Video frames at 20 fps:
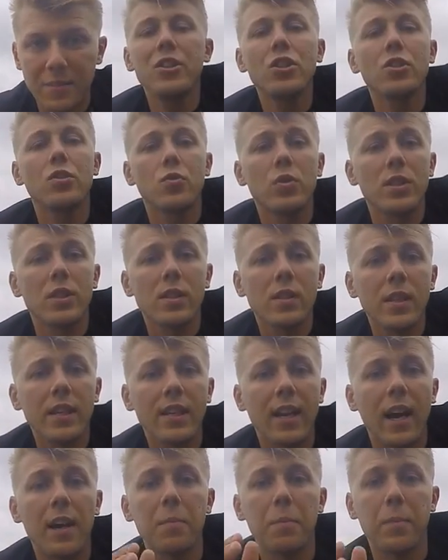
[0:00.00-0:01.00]
Just recently
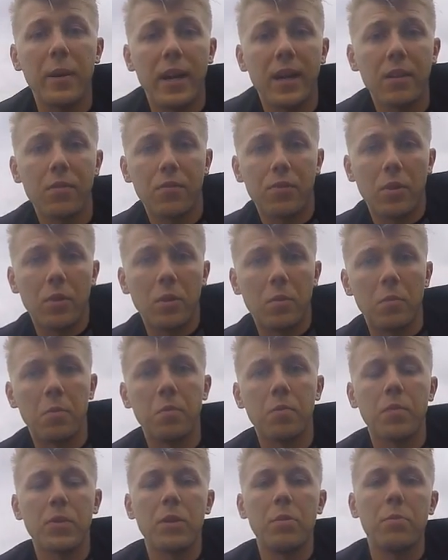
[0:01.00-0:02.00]
got back from
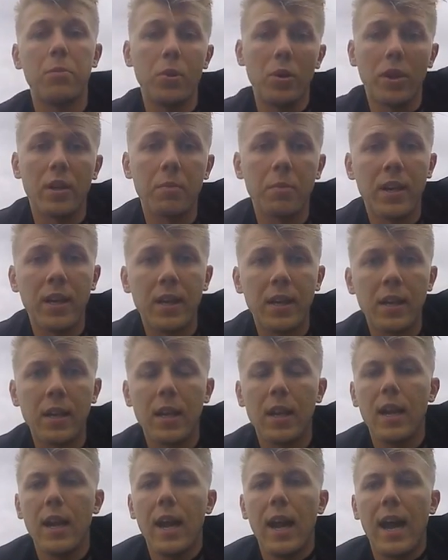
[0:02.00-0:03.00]
Burning Man
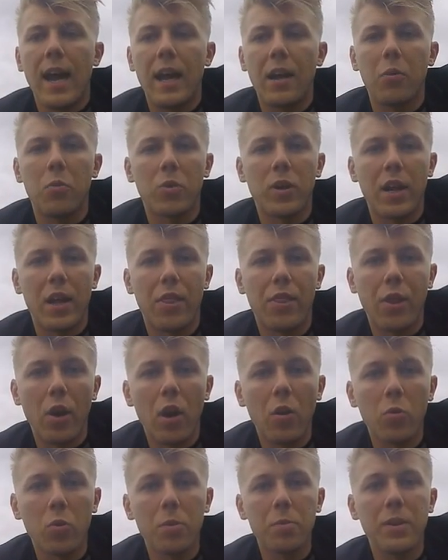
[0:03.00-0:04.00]
and what I
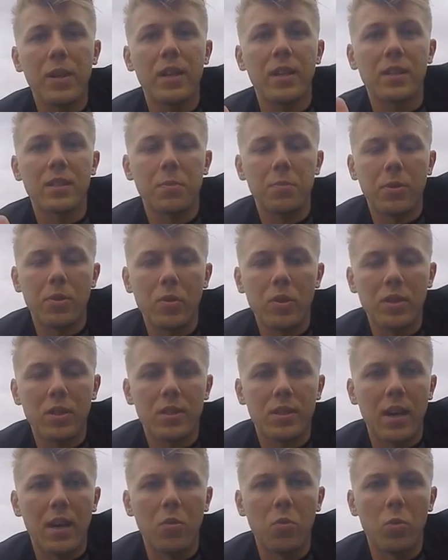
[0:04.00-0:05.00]
thought would be an experience
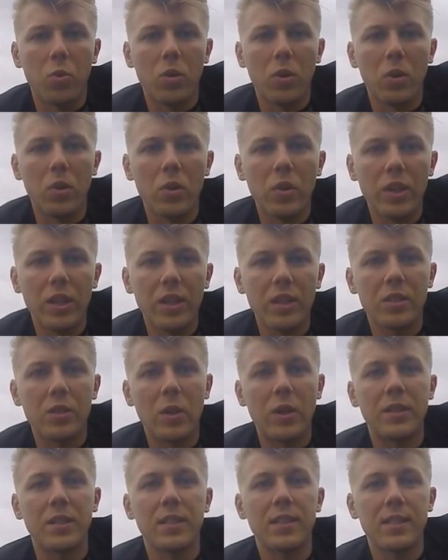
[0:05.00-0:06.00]
that will lead
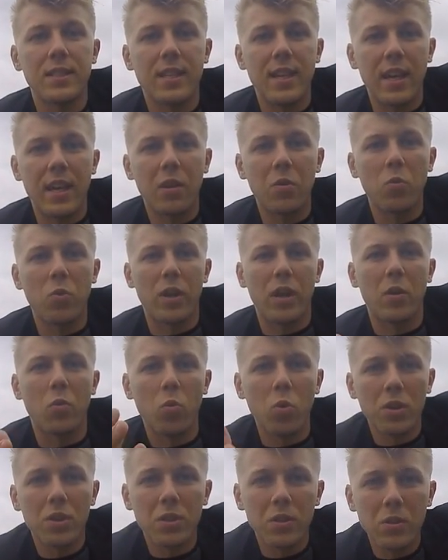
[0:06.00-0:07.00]
to understand what I
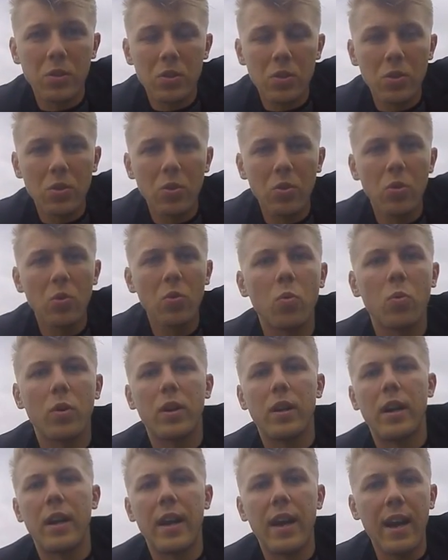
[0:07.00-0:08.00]
want to do,
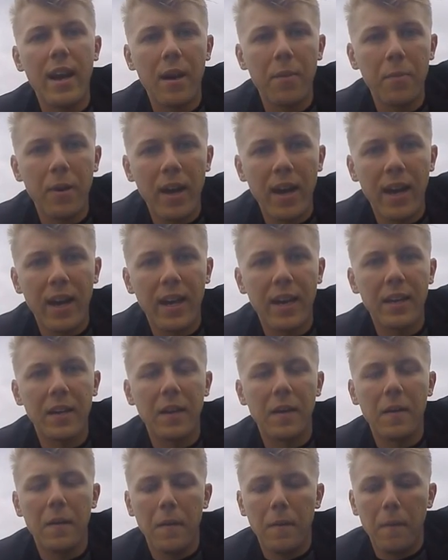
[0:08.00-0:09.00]
where I am at,
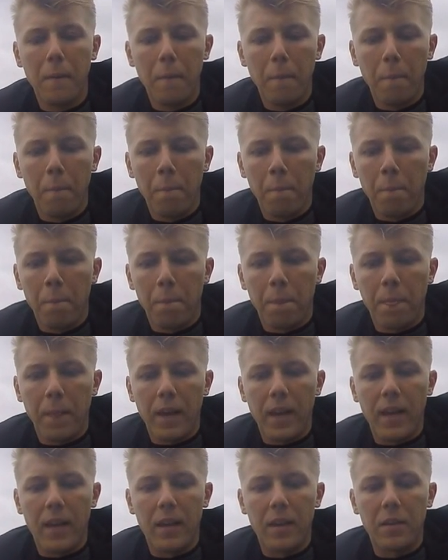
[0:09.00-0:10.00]

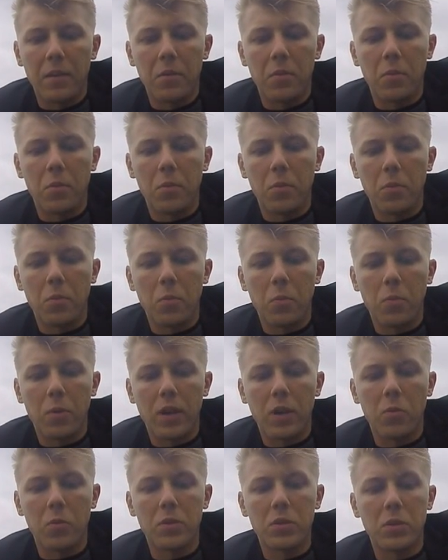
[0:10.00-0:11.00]
and what
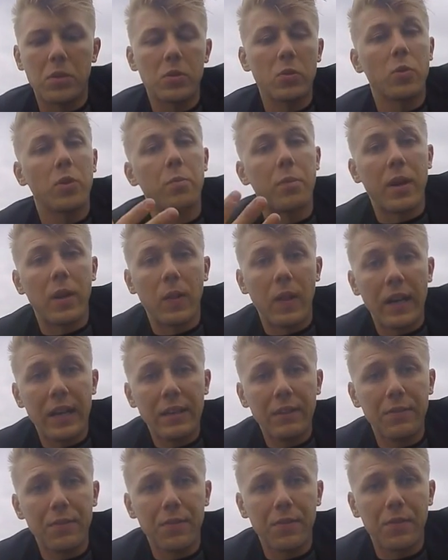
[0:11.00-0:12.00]
I want to do with my
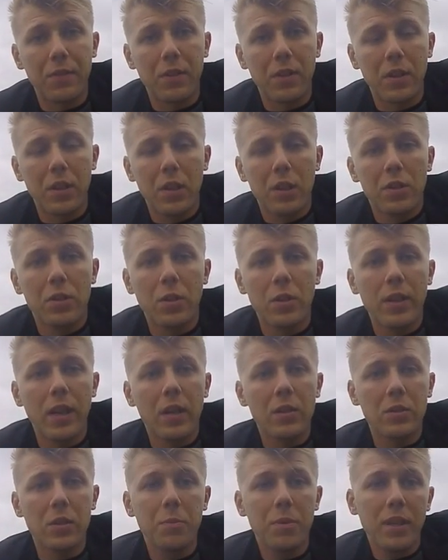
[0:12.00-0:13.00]
life turned
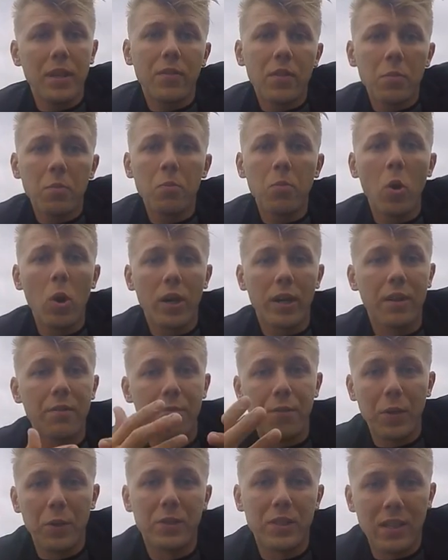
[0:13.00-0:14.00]
out to be even more
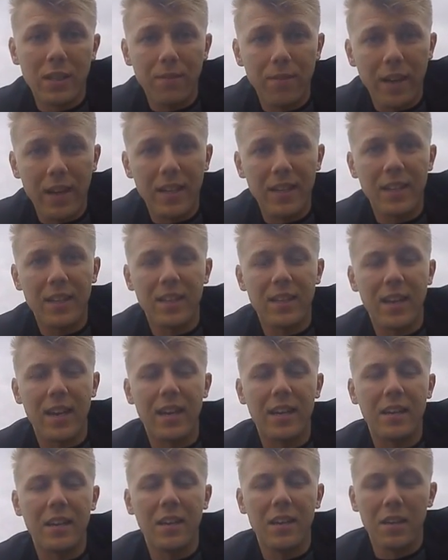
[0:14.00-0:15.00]
confusing event
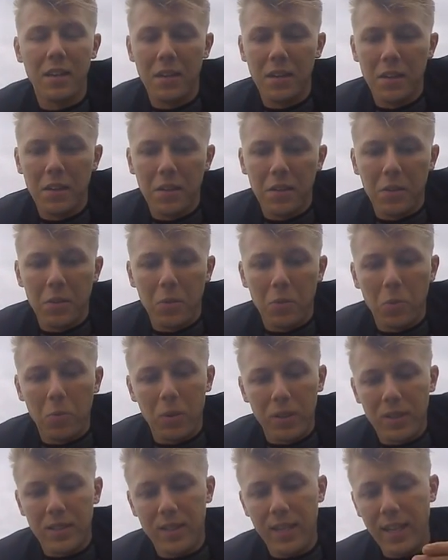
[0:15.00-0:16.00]
that
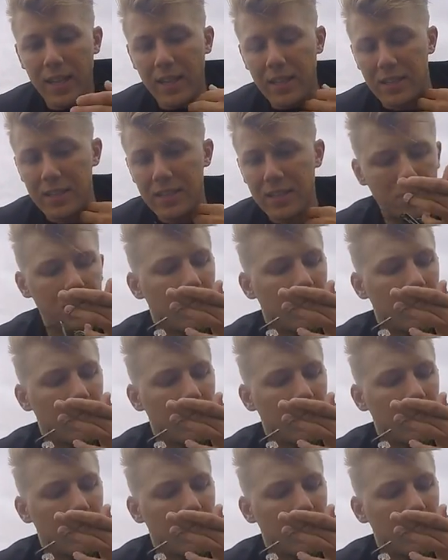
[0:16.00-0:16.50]
what it takes.